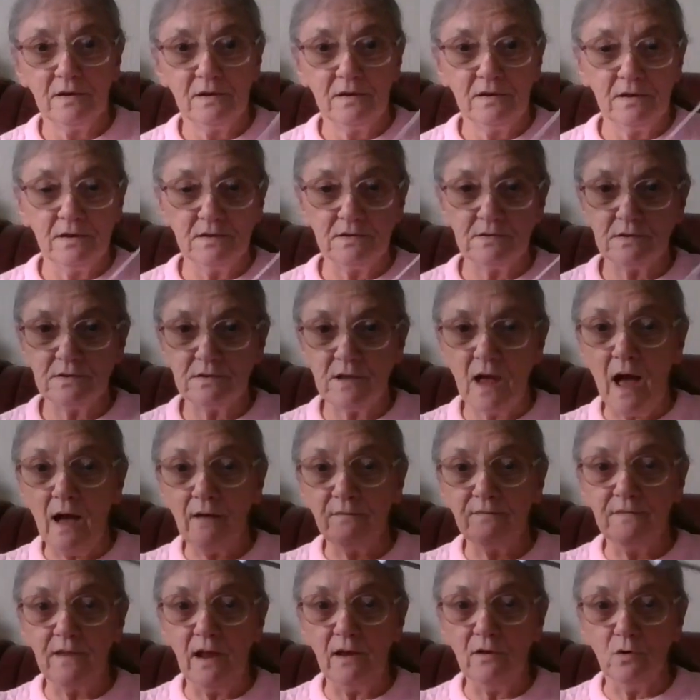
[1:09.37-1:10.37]
This is the
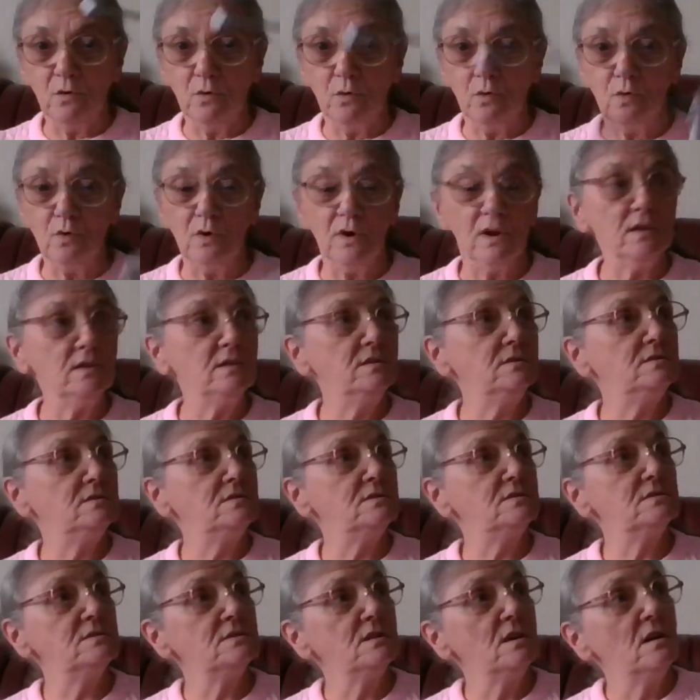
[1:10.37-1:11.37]
afternoon,
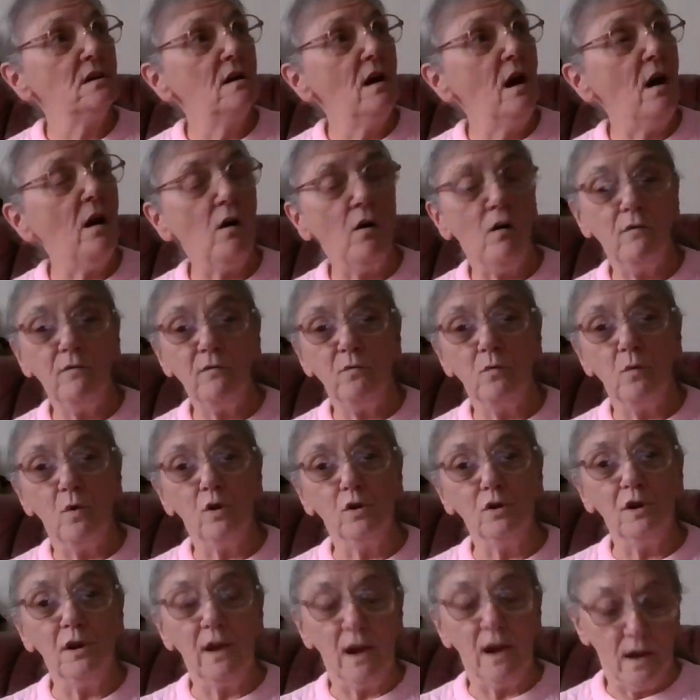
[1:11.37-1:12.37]
it's half
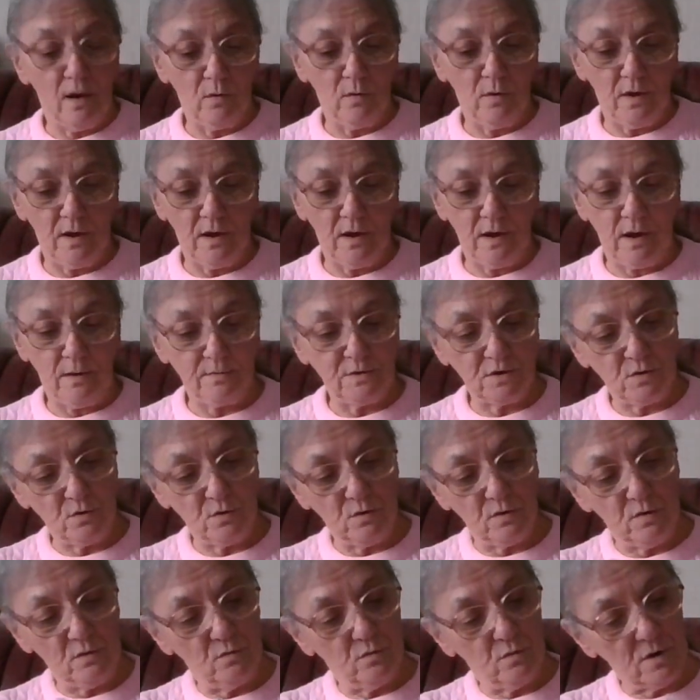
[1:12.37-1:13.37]
one now and I'm
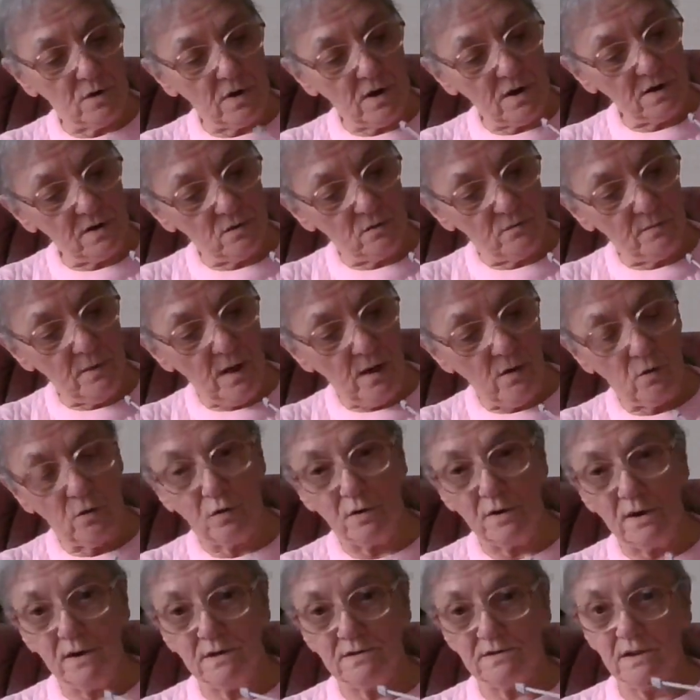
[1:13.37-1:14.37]
doing what I do my
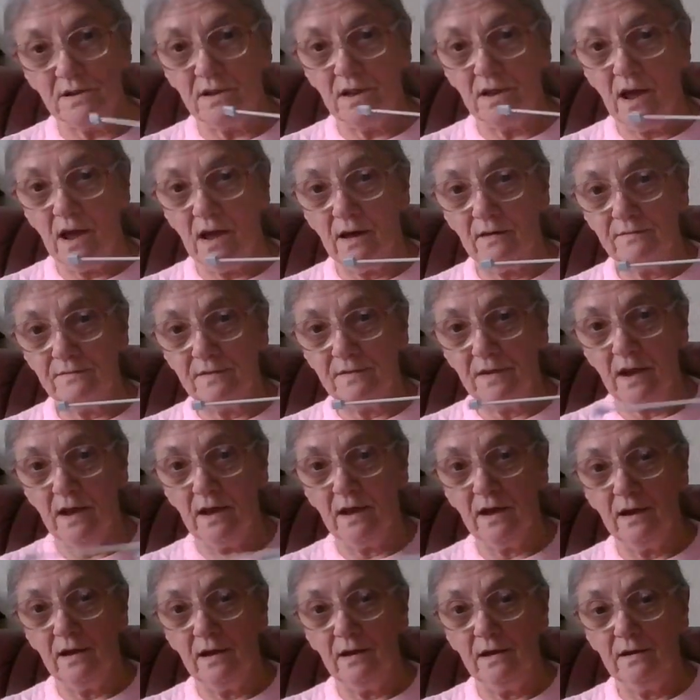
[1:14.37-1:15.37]
orders in the
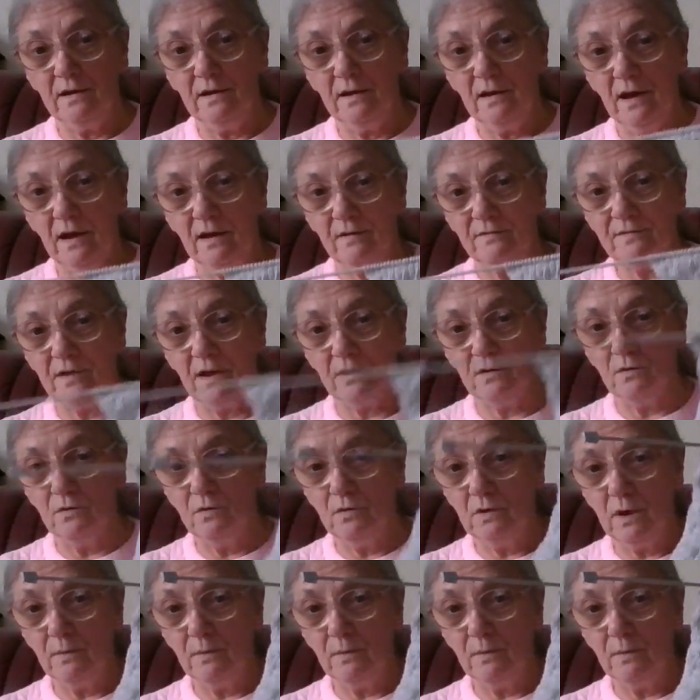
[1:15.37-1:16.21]
after afternoon.